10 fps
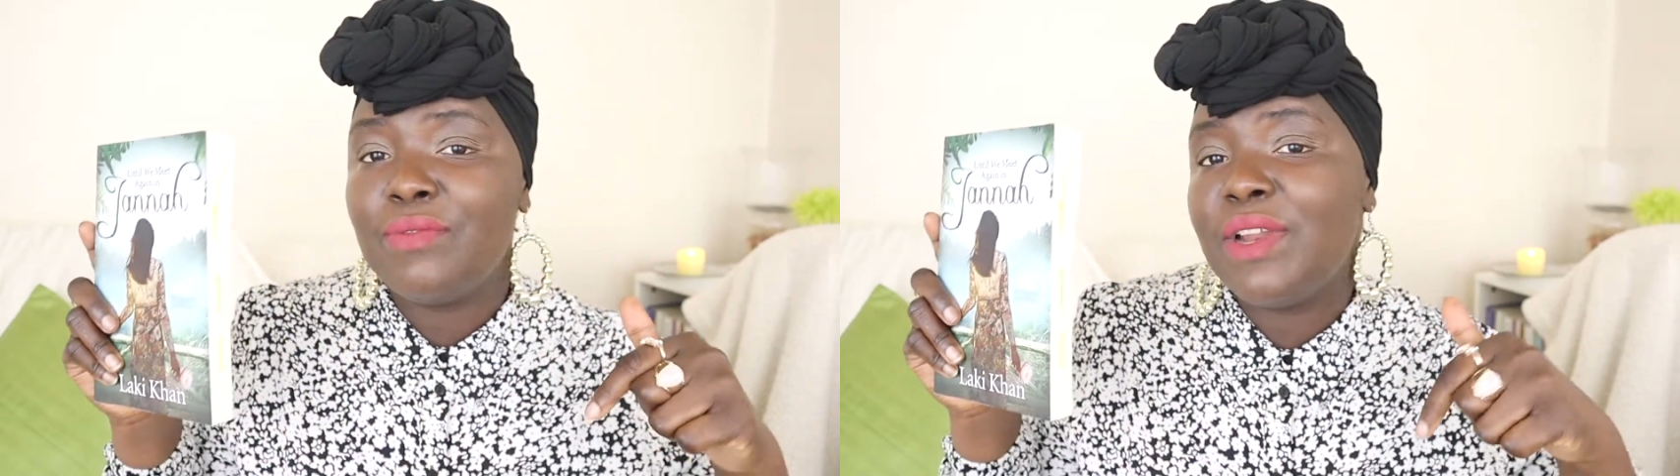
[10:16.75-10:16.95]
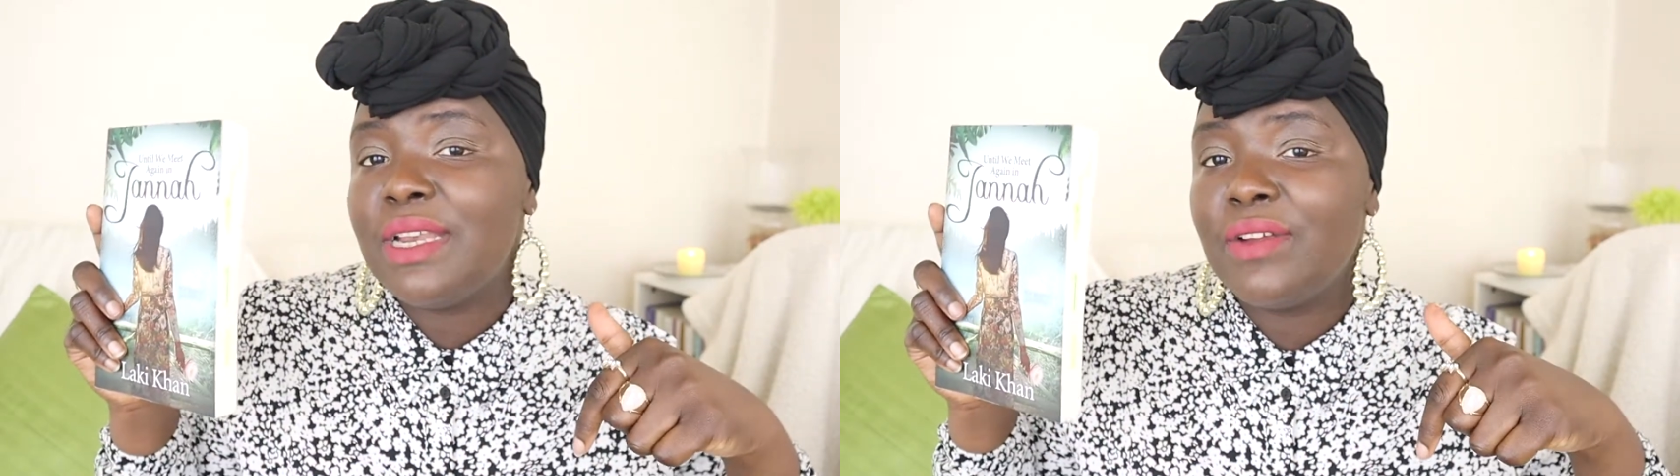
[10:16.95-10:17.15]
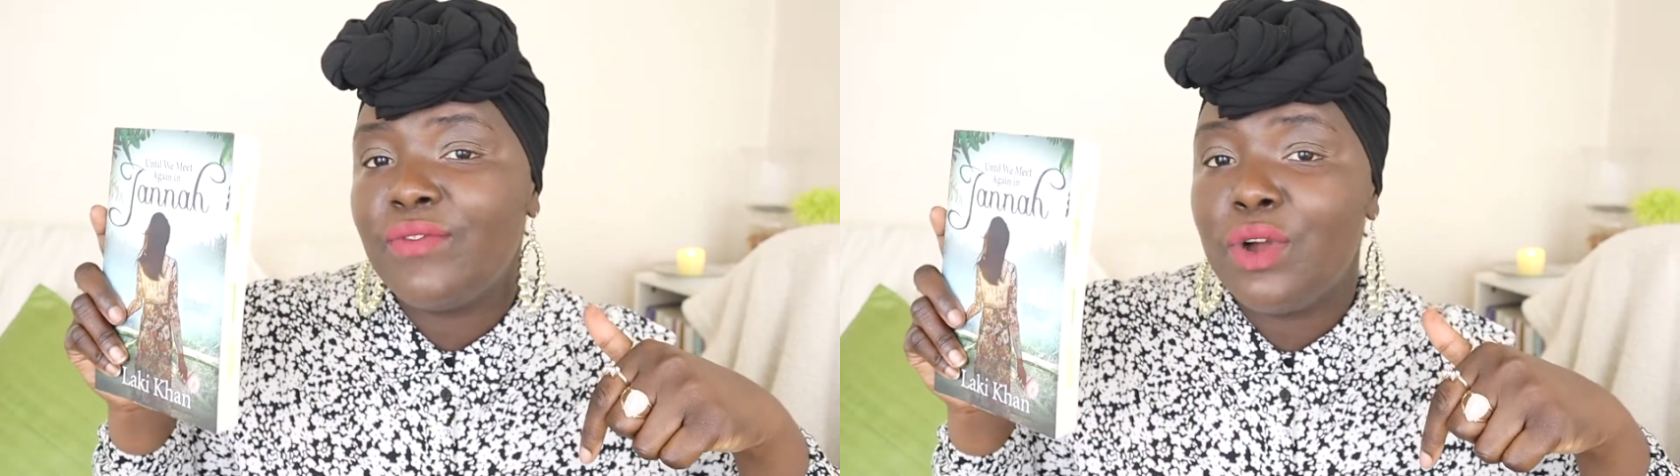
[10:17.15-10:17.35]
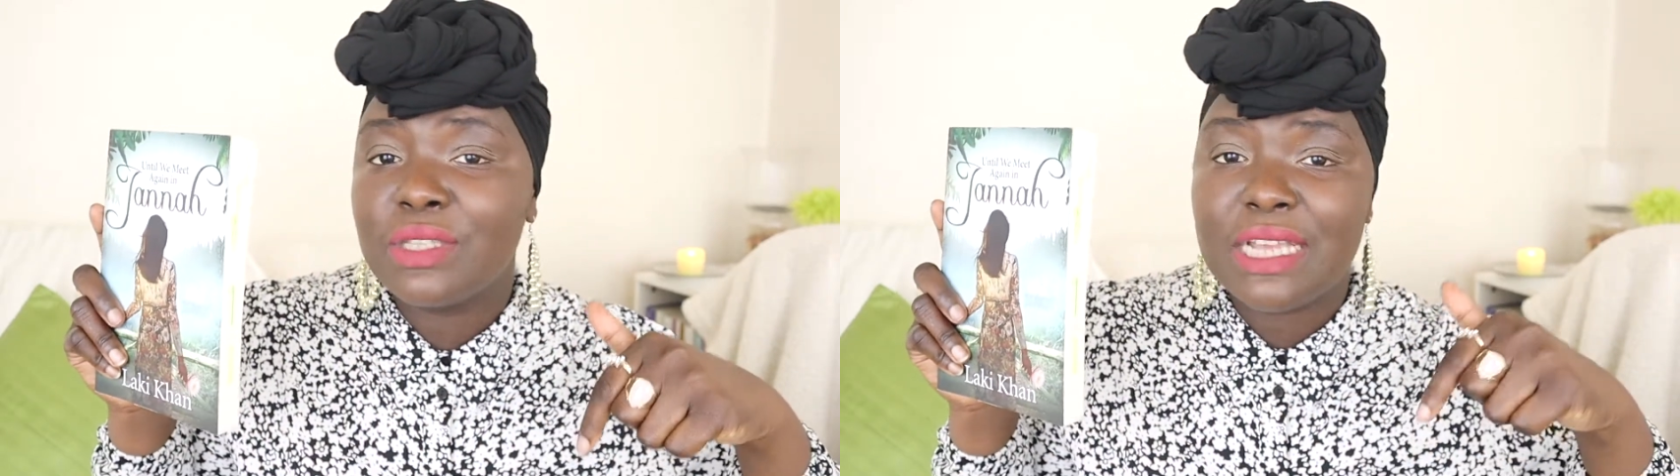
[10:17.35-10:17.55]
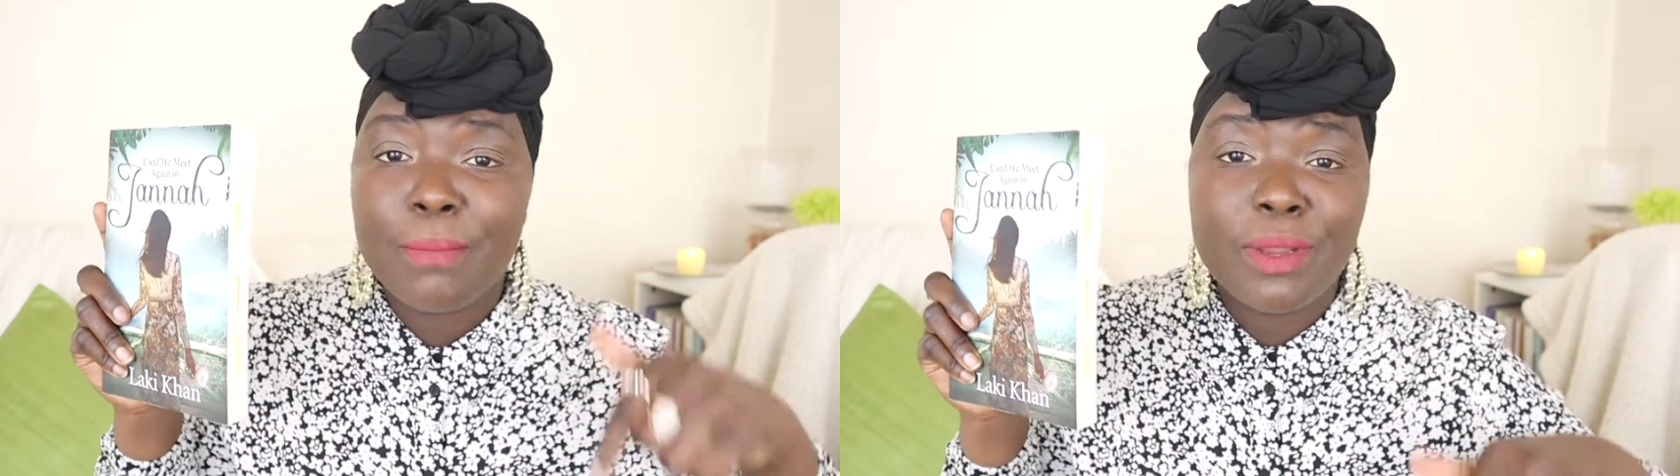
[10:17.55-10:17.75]
reading
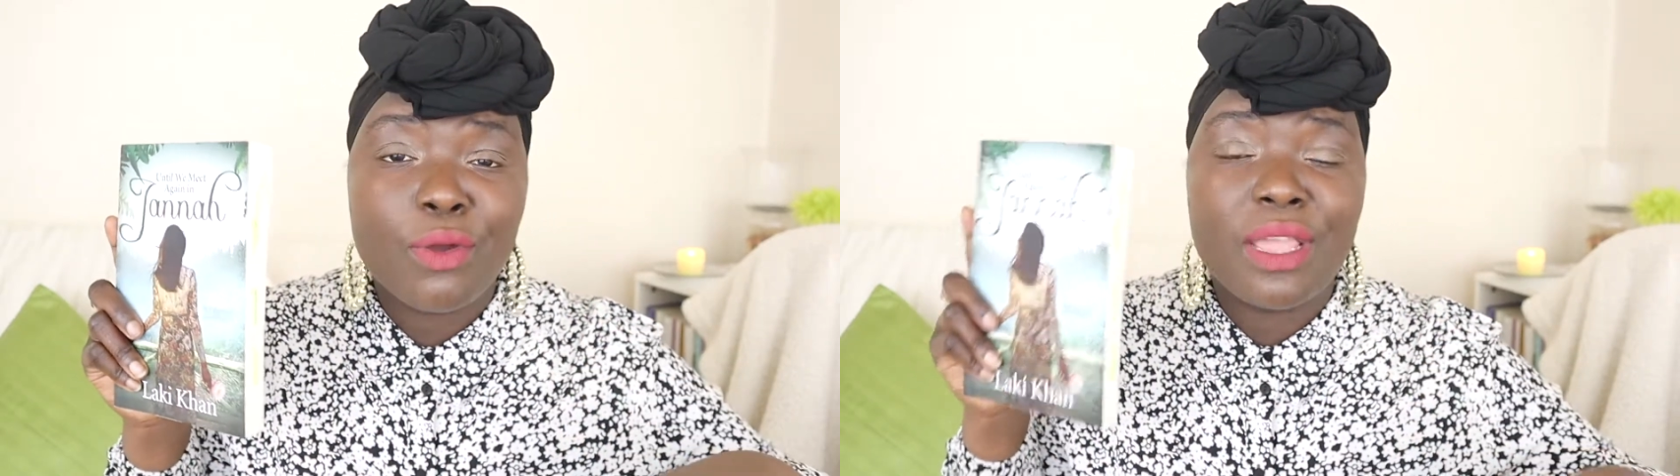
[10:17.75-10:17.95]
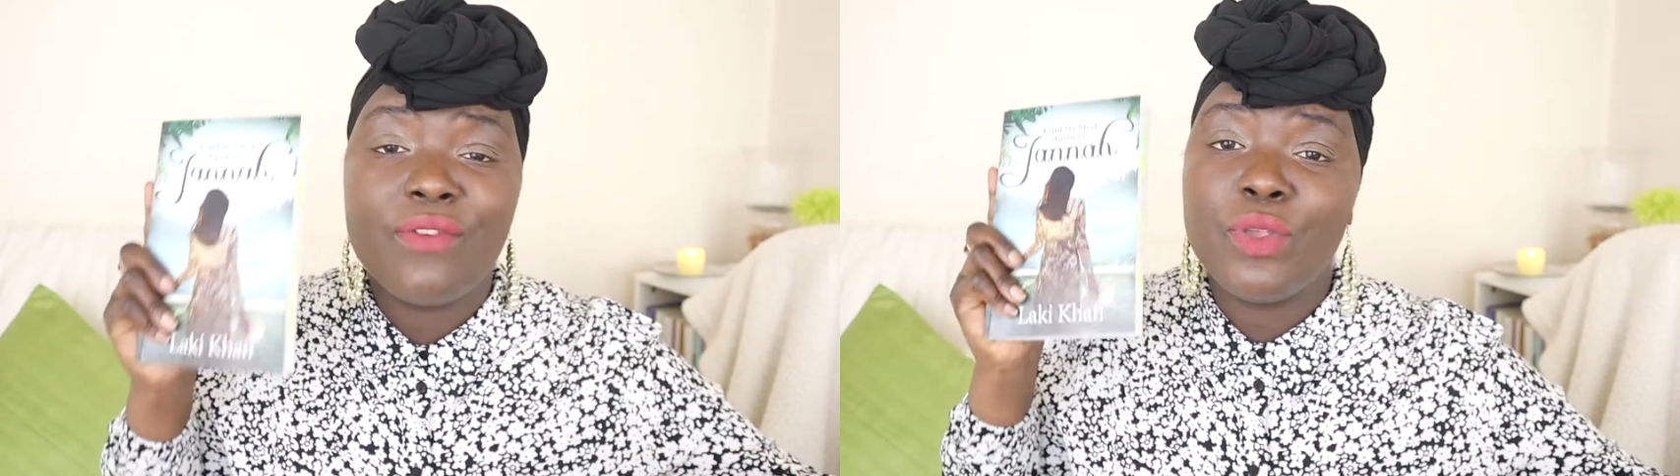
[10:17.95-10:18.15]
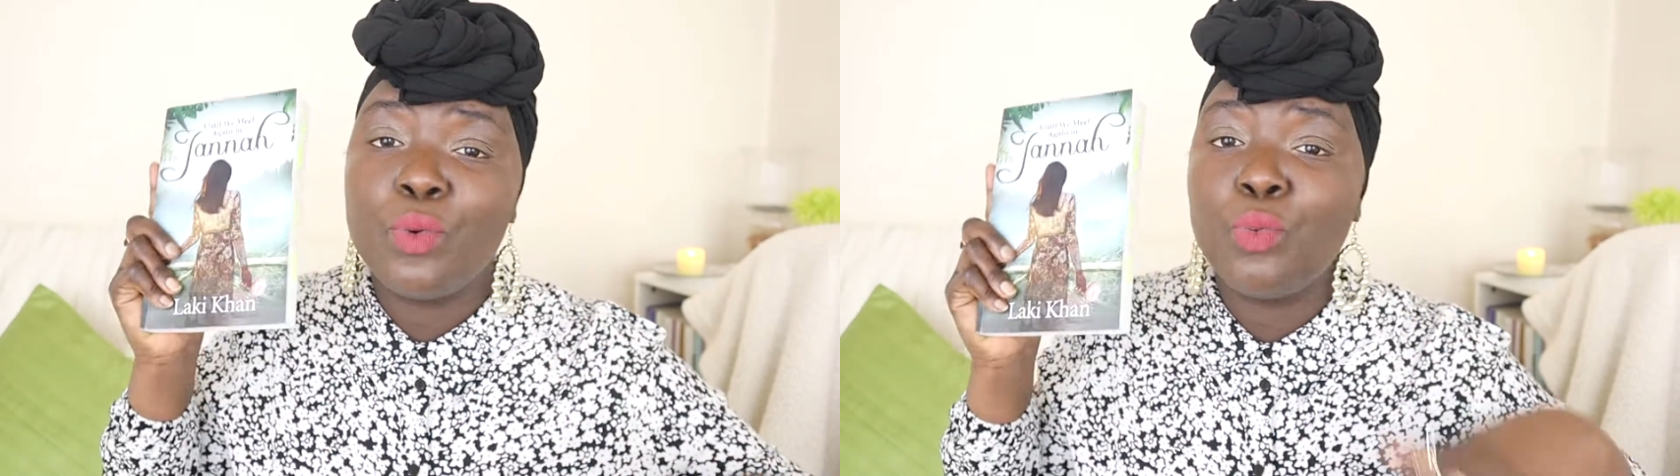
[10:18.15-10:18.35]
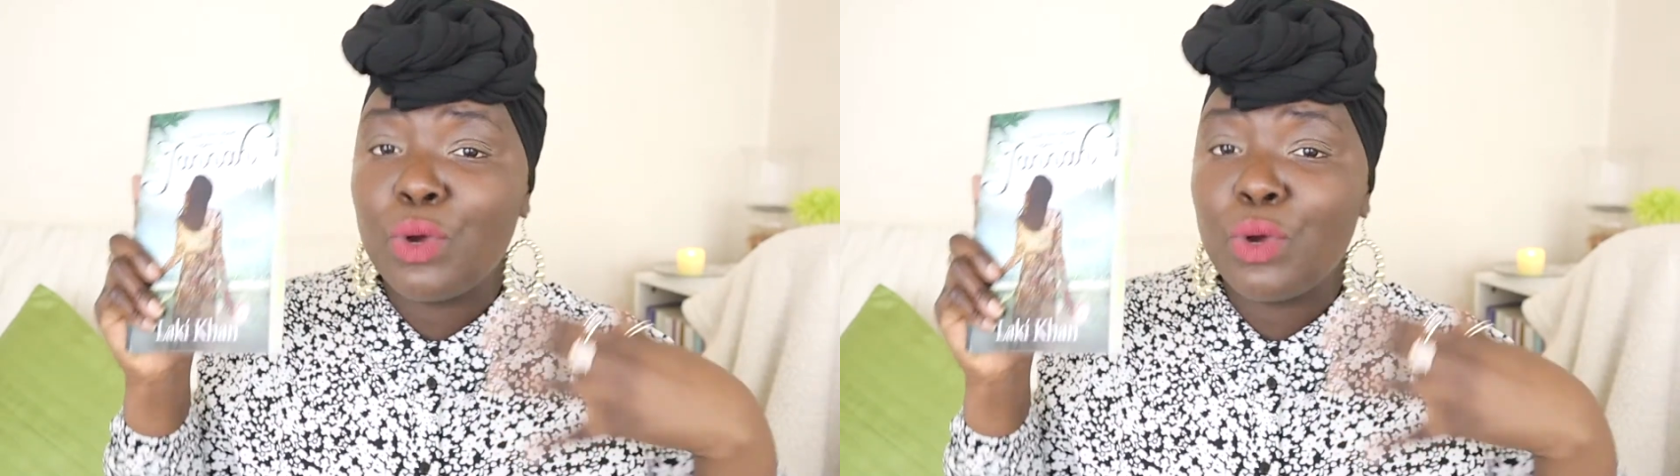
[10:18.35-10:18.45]
vlog down below if you